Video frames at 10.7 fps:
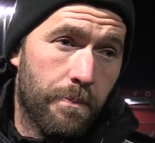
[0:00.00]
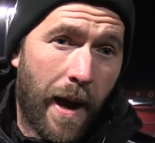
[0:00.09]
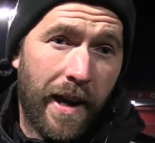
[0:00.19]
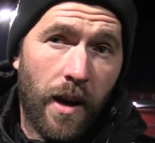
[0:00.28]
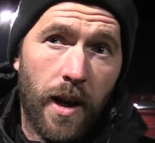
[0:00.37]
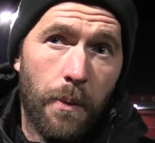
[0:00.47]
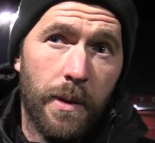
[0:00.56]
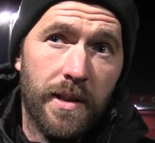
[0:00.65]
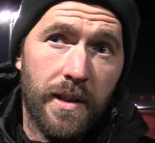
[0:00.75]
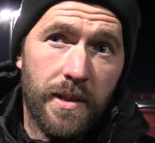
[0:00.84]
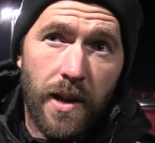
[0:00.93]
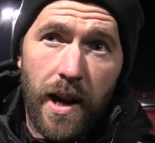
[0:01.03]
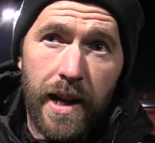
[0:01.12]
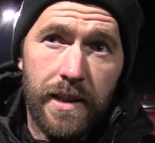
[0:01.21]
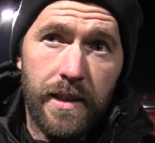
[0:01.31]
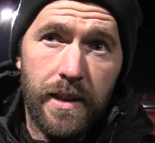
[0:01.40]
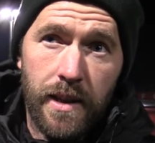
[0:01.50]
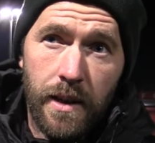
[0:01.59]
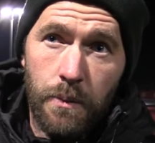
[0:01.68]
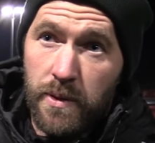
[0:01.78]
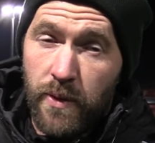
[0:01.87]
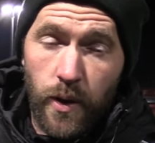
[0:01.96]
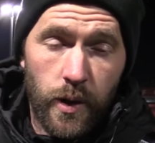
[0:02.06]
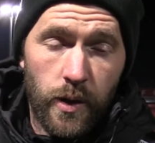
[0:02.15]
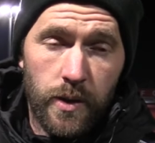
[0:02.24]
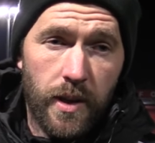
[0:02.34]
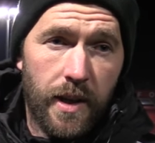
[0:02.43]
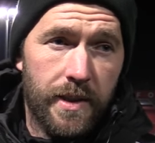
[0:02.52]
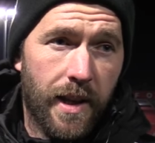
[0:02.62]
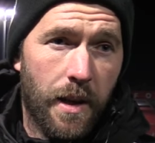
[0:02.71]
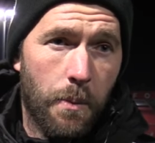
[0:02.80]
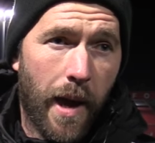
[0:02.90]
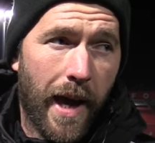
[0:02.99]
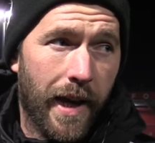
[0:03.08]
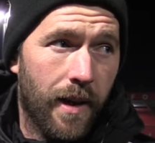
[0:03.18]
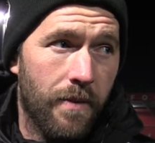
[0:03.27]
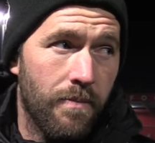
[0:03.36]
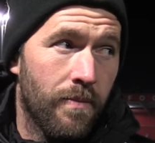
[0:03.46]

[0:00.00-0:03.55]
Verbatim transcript: Paco coming to the side was very good at side centre back.